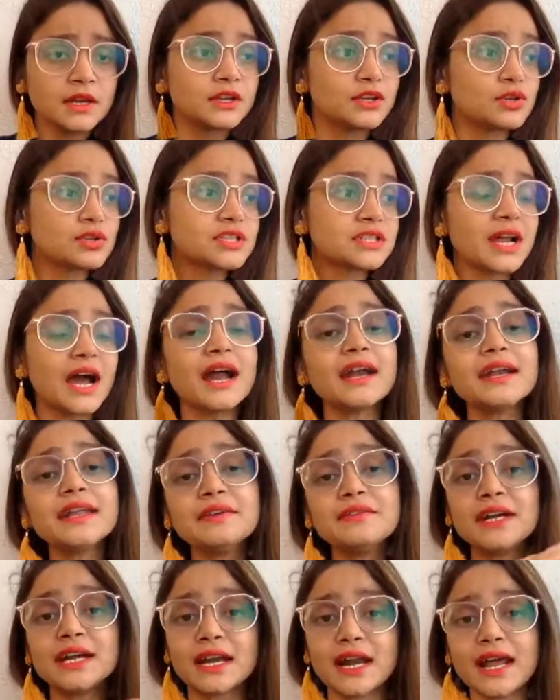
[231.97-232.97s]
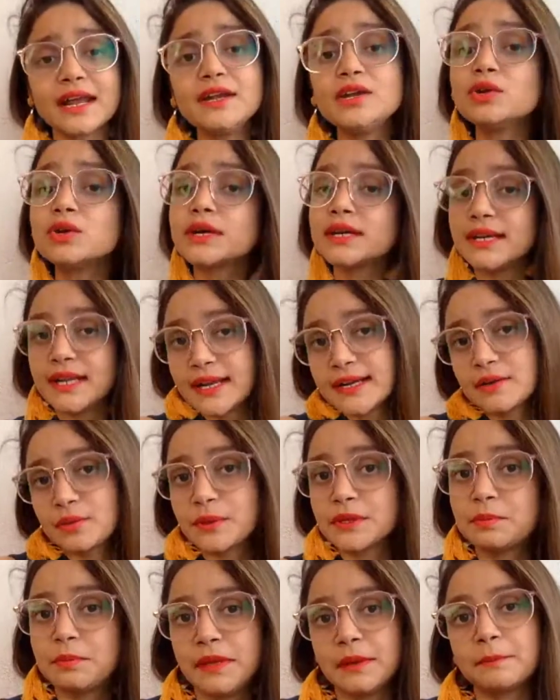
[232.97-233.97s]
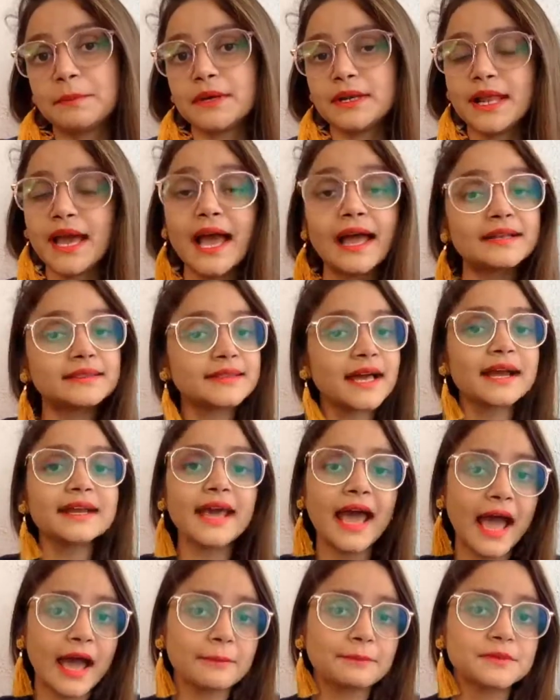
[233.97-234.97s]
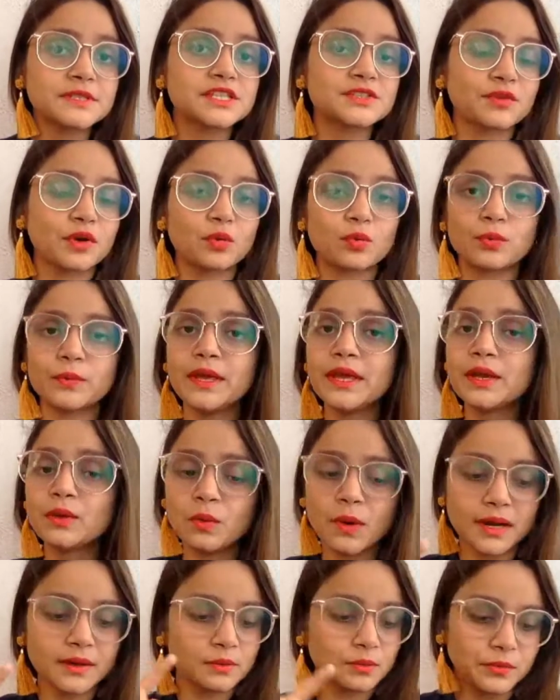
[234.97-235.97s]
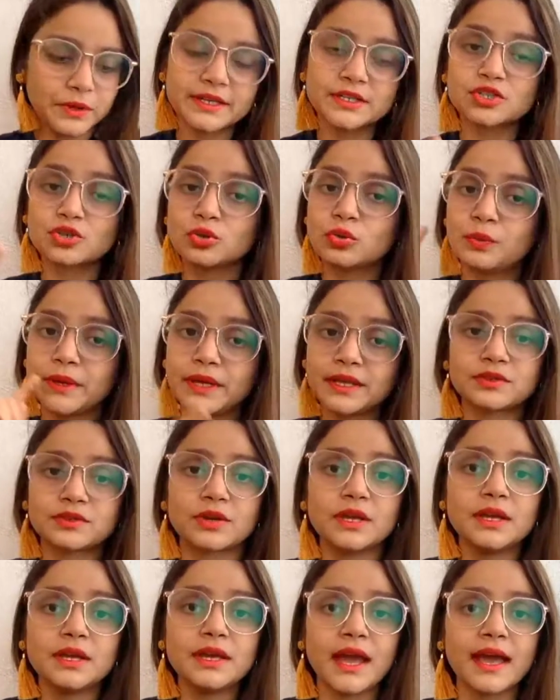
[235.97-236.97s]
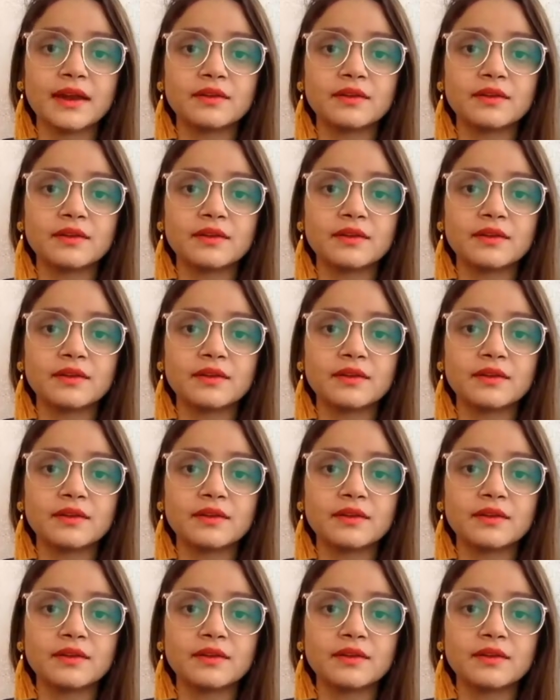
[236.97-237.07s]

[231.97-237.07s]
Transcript: You start even trying to connect with people, and that happens for week 1, week 2, week 3,